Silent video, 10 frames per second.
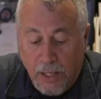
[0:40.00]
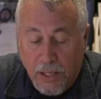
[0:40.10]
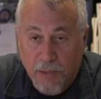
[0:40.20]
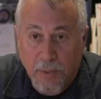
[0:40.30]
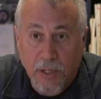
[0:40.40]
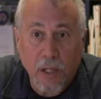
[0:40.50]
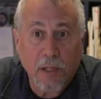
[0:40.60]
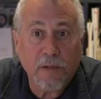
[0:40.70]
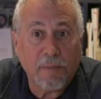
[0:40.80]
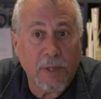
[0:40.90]
And it's
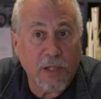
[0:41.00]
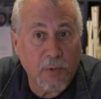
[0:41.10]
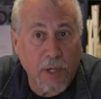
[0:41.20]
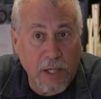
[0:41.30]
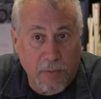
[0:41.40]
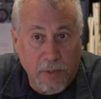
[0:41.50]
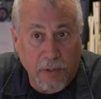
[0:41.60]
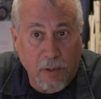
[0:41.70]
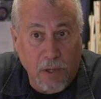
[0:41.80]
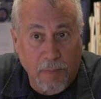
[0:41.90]
because of my training with
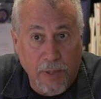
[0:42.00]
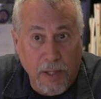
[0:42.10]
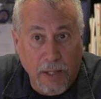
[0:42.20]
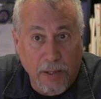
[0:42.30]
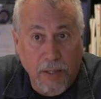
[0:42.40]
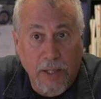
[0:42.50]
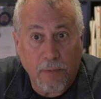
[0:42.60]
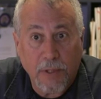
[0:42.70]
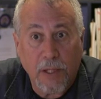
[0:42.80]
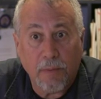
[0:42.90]
the RPA that I
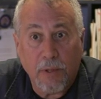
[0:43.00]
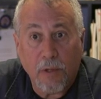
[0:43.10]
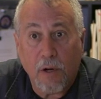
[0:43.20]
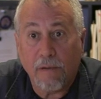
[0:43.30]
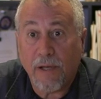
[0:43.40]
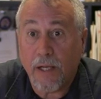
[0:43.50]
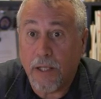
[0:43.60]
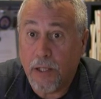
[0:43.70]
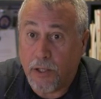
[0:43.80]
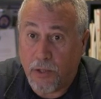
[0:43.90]
was able to carve
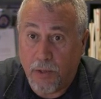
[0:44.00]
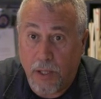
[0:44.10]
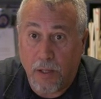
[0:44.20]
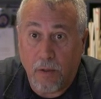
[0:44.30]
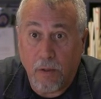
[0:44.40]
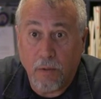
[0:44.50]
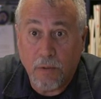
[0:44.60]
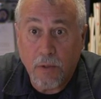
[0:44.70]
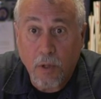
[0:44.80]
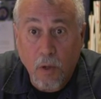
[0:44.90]
out a niche in our
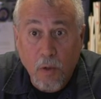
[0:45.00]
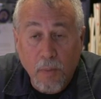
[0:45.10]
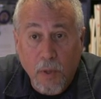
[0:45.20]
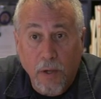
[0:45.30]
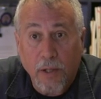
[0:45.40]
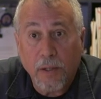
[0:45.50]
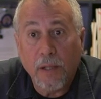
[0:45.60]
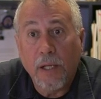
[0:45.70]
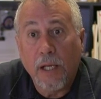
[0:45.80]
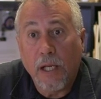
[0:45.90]
own local market
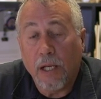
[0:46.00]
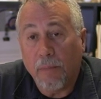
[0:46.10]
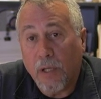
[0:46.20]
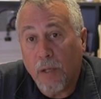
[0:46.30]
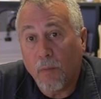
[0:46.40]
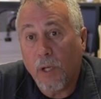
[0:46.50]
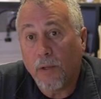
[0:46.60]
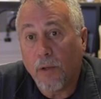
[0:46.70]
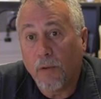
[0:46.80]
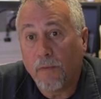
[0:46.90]
and become
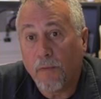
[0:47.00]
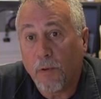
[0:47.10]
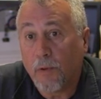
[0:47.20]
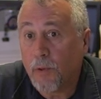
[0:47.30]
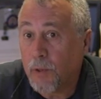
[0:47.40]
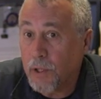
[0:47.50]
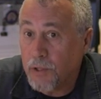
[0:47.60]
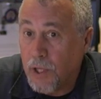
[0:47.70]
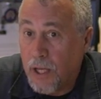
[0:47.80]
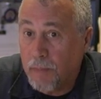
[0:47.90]
well known for doing
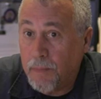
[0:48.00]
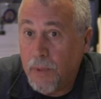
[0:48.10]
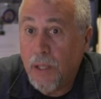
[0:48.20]
the job